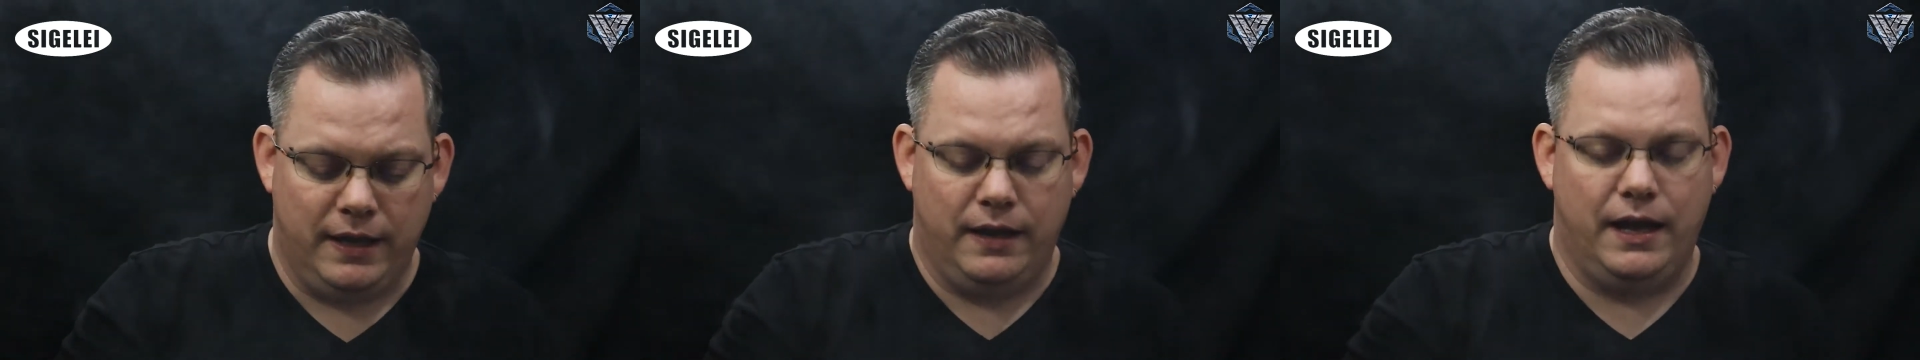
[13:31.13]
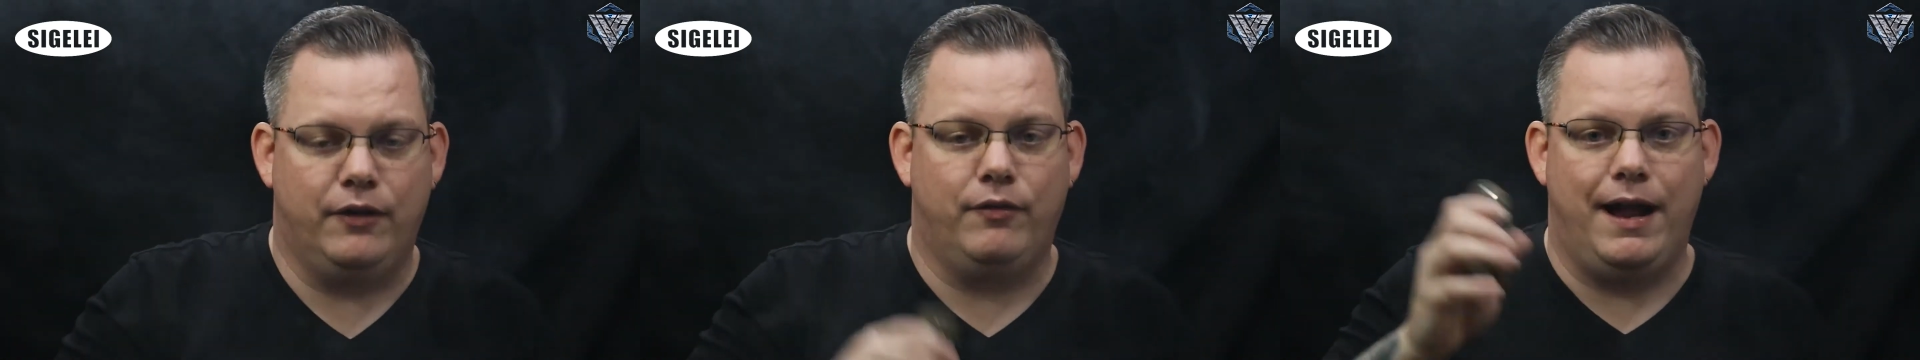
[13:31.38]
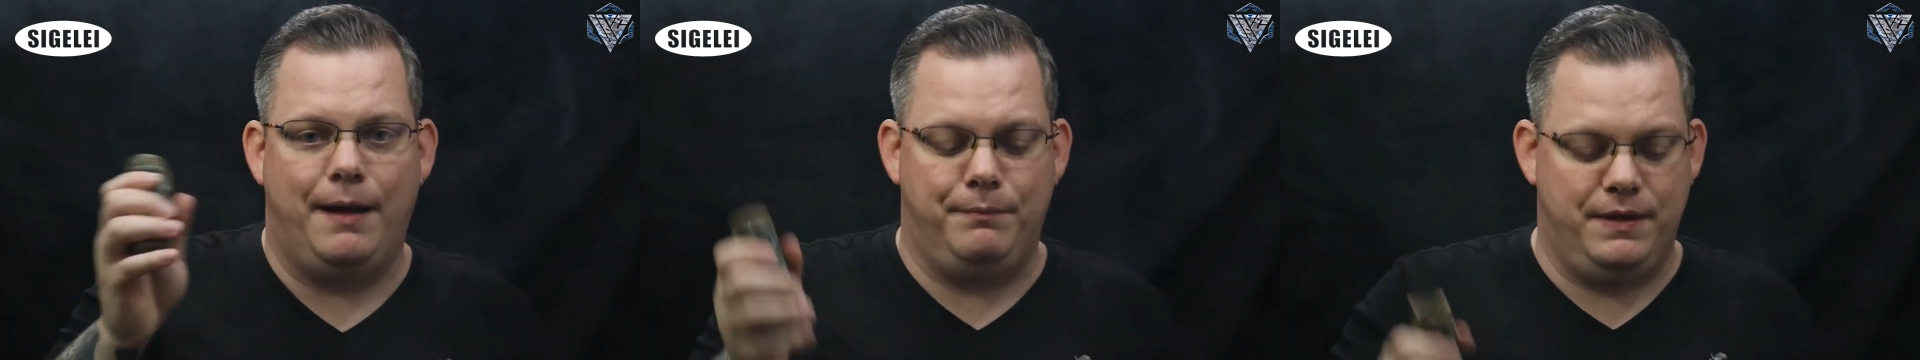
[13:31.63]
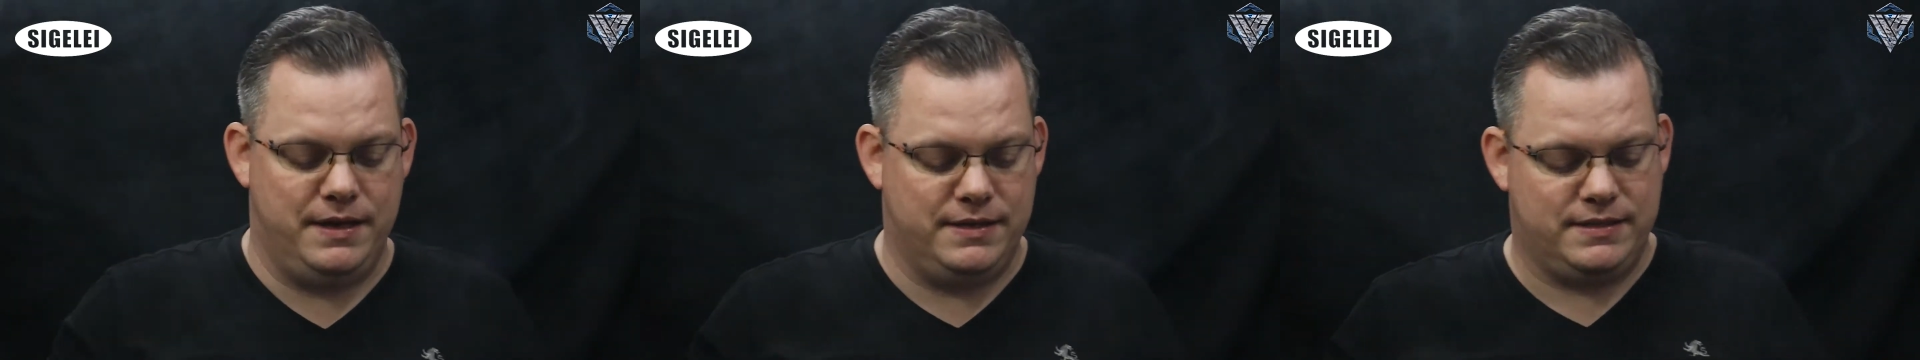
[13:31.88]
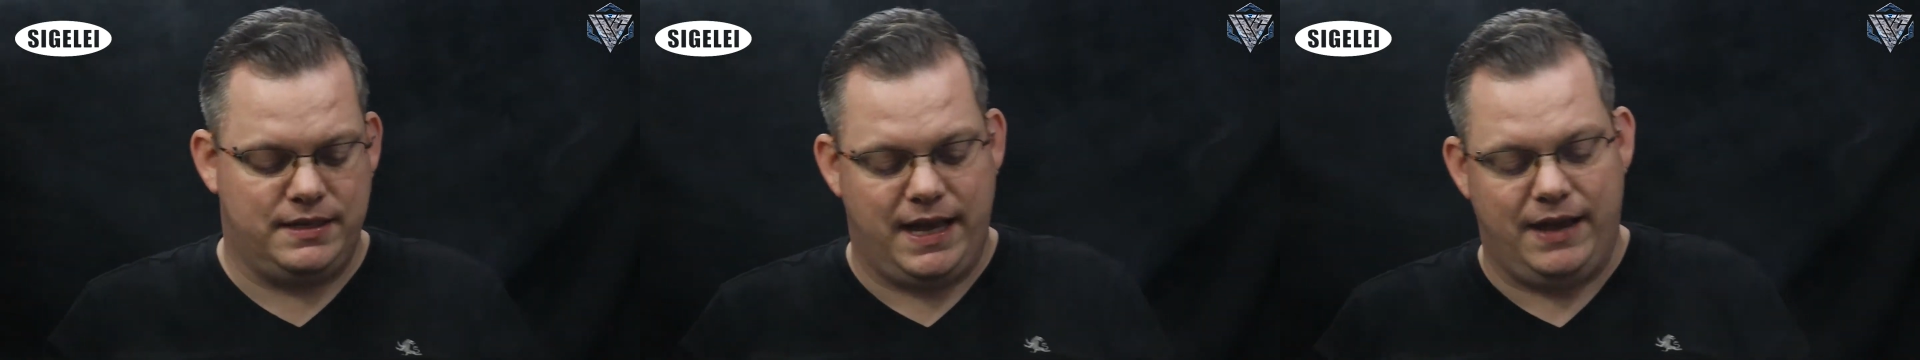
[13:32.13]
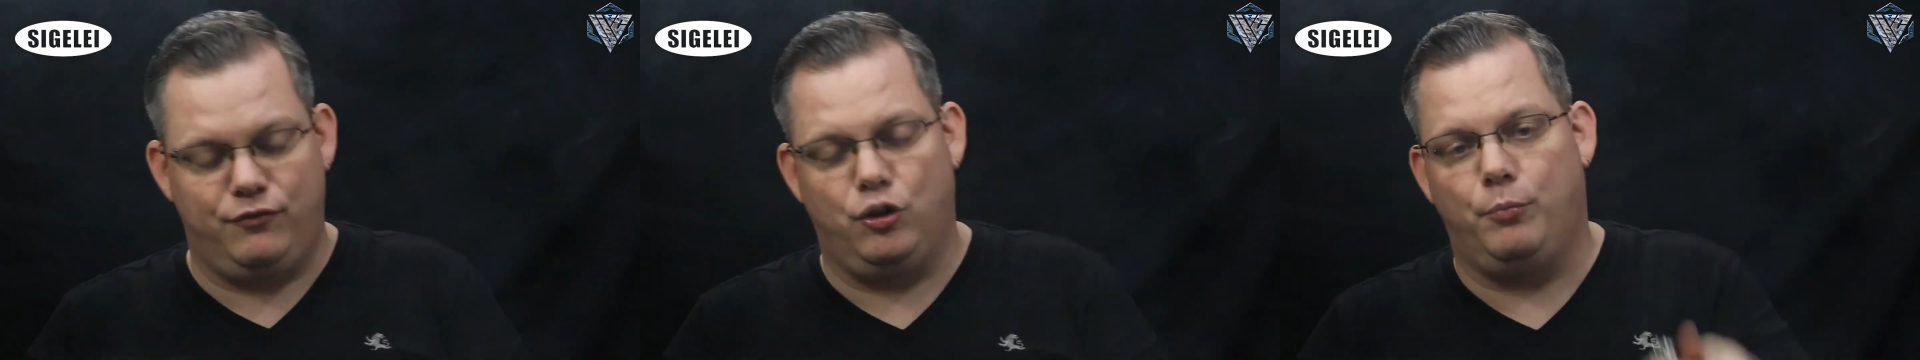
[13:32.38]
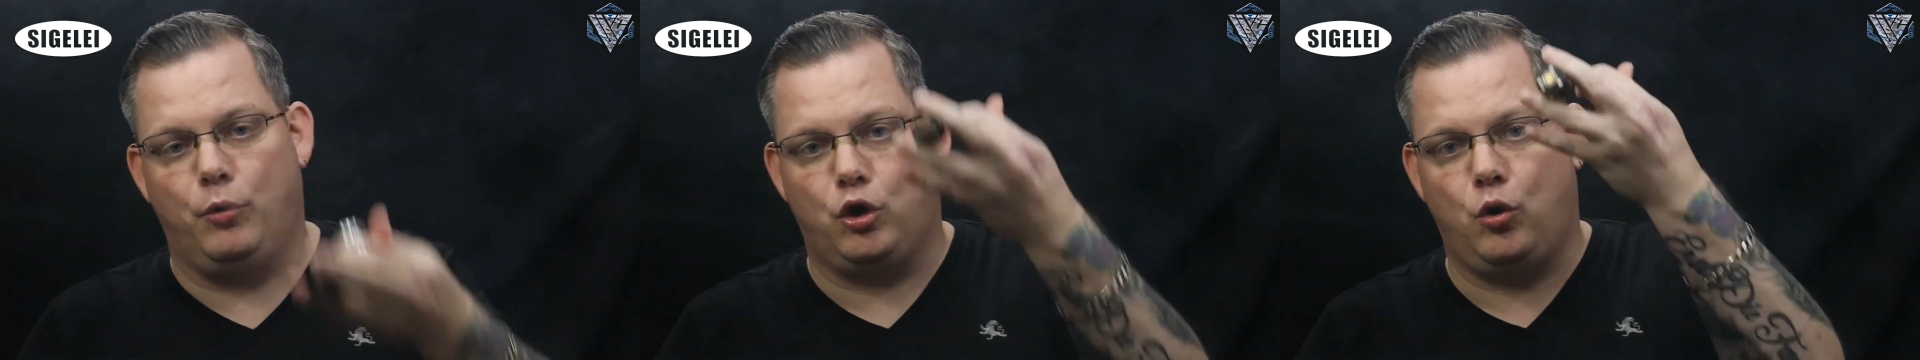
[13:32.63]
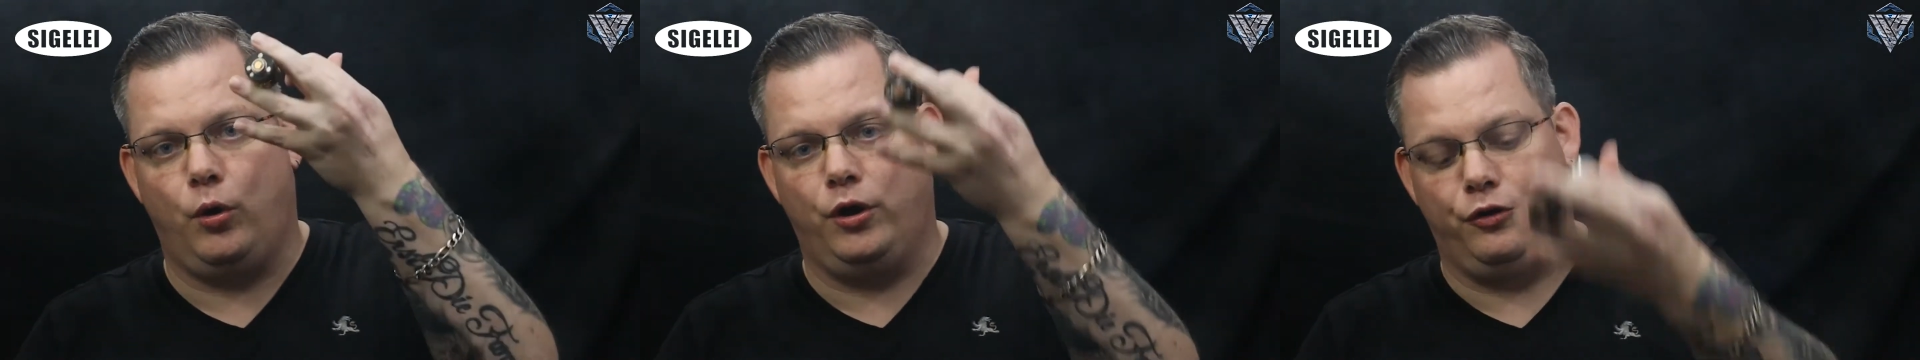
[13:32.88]
I grab this. I have no more
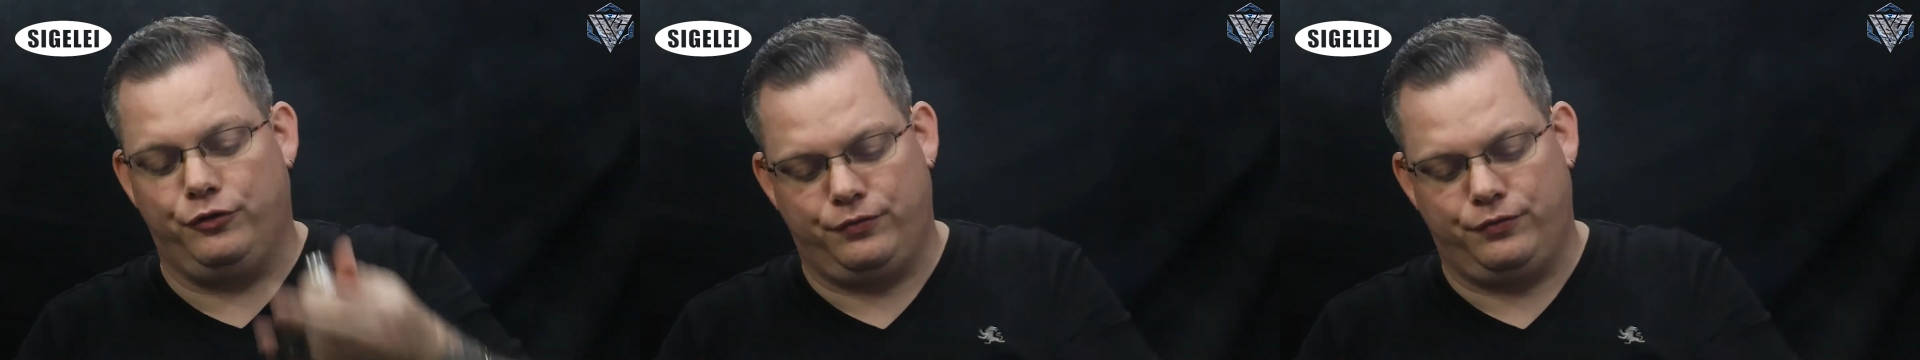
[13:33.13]
coils